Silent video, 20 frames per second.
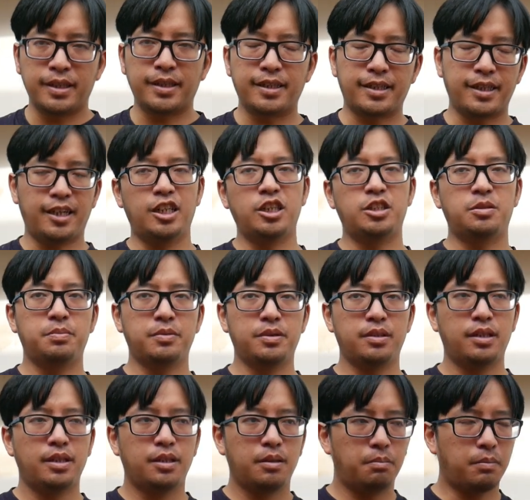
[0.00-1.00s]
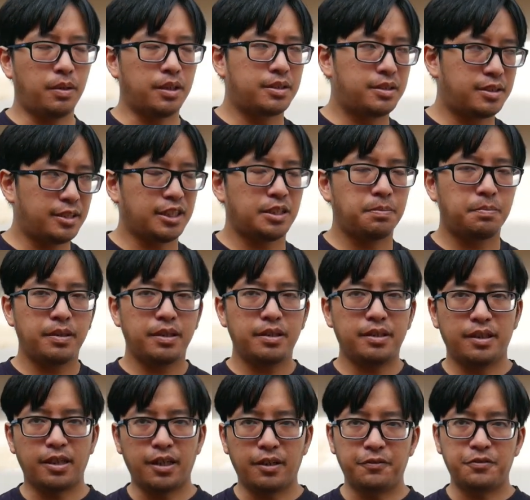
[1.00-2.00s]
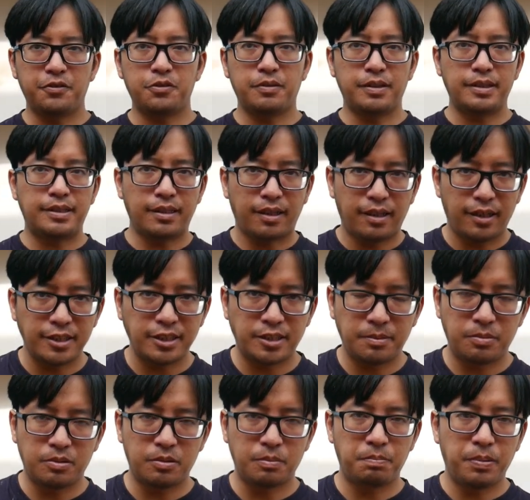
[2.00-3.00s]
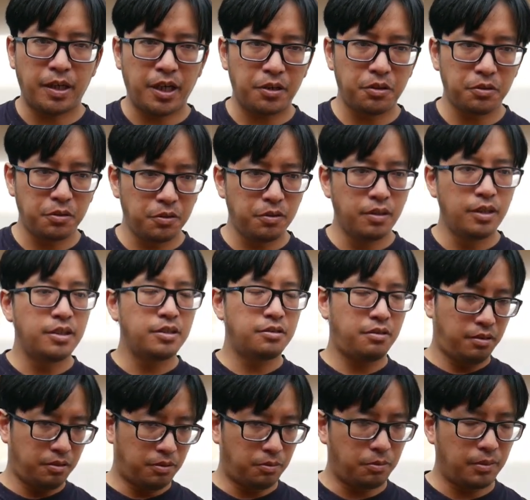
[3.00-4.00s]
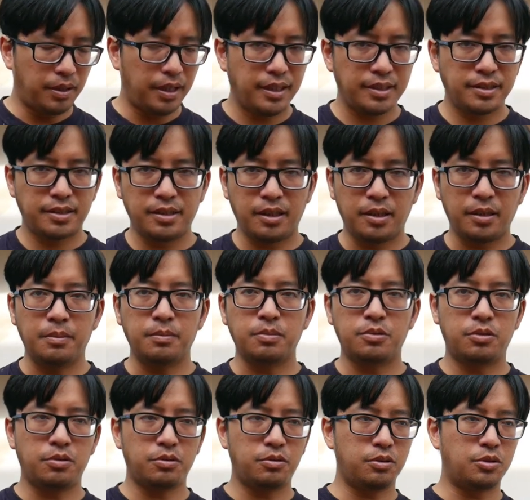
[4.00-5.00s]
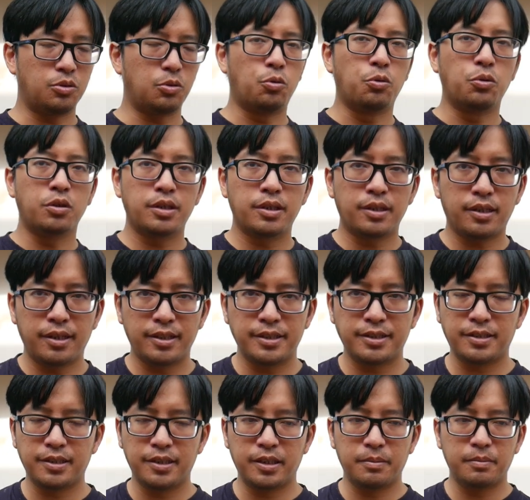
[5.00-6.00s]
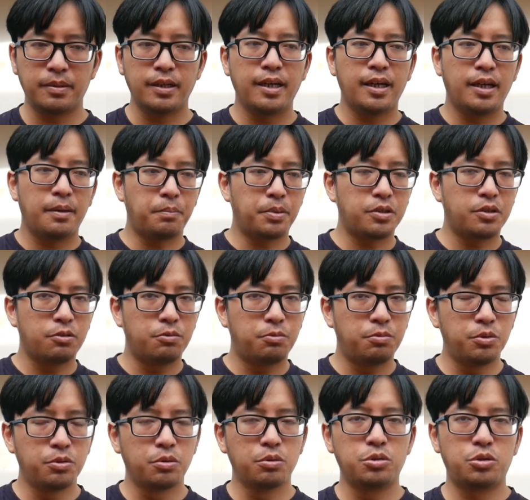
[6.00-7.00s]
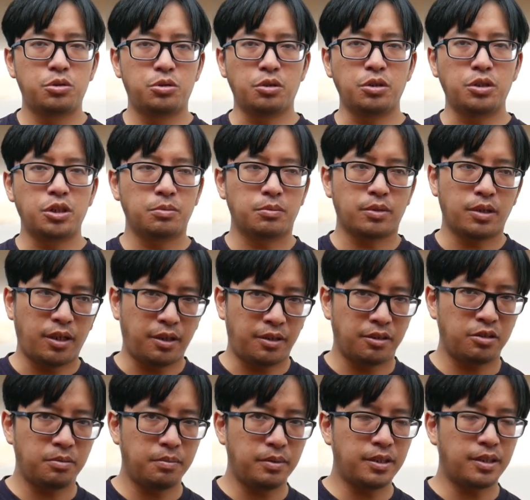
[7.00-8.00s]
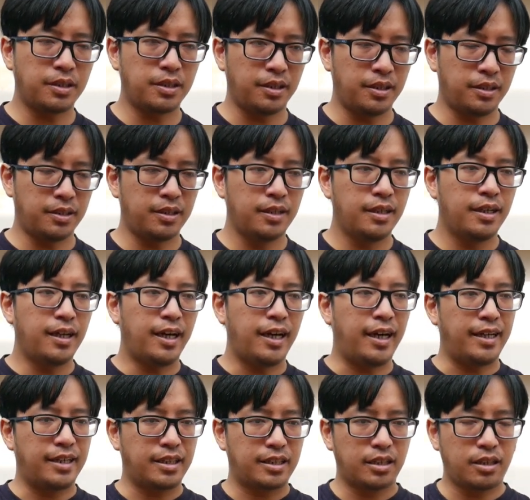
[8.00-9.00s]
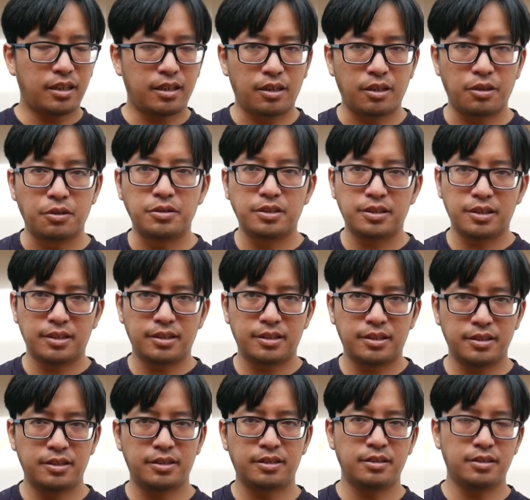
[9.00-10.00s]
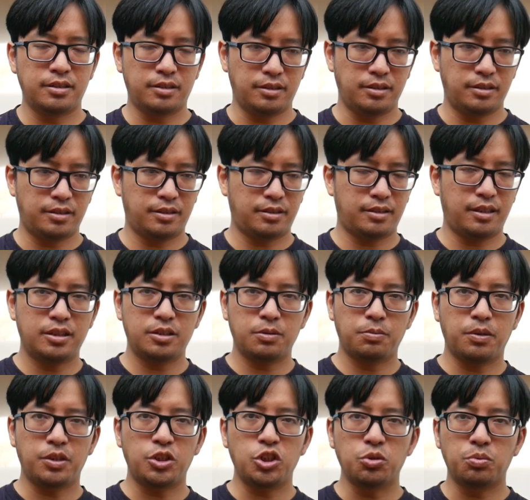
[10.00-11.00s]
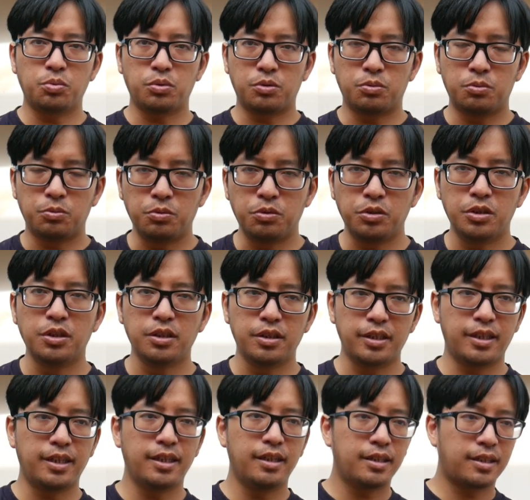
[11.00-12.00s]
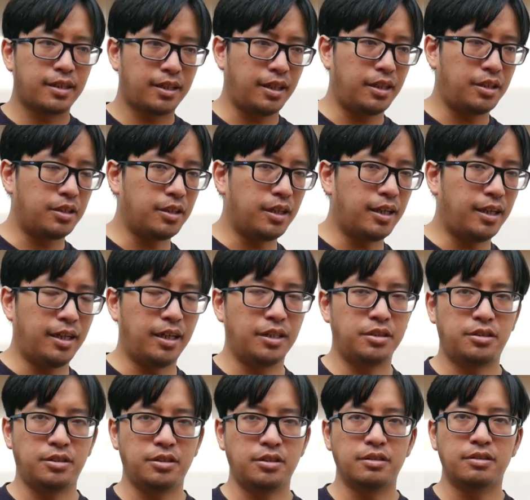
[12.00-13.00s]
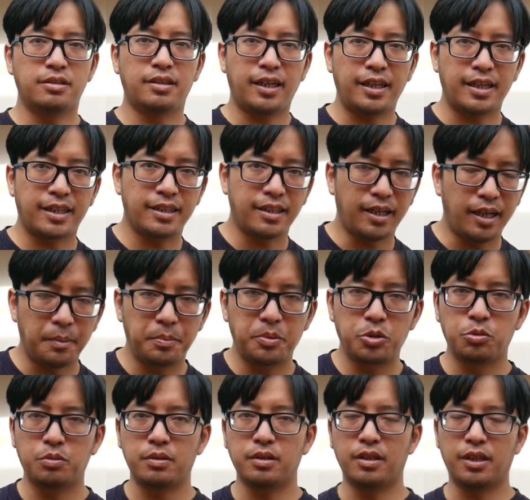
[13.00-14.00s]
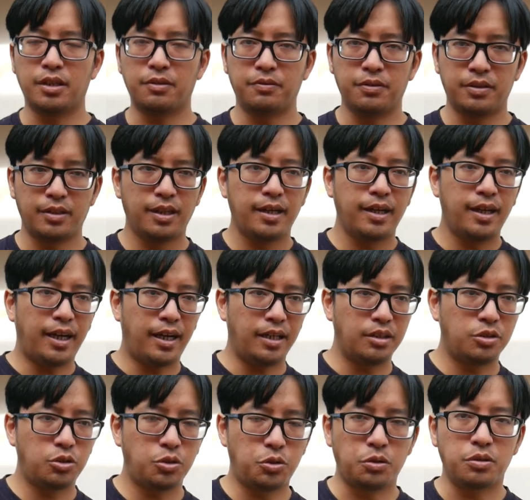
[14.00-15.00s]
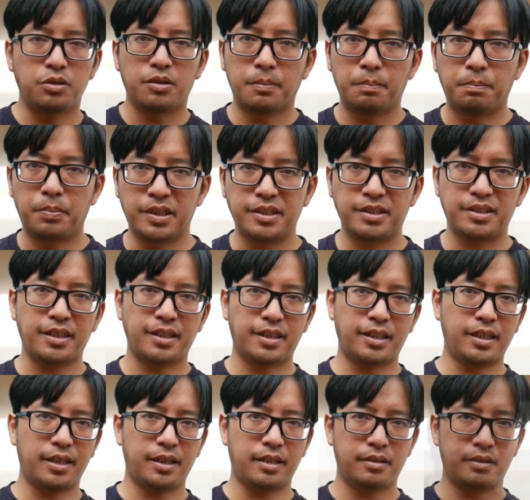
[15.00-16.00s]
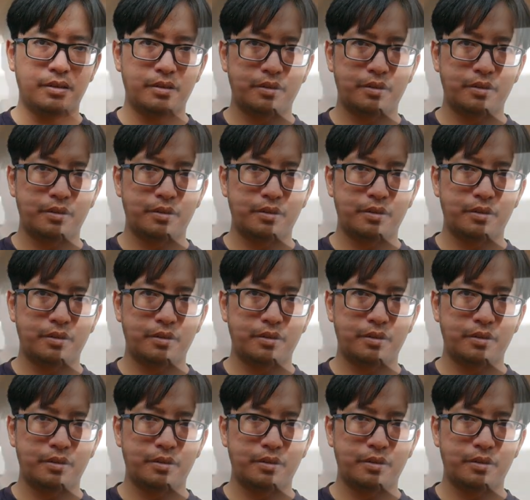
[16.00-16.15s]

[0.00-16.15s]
engagement might just be enough to entice them to battle, to harass them, to disorganize them, but the real shooting will only begin at closer distances. And that's when you would really get your archers to take it up to 11 and shoot the best they can.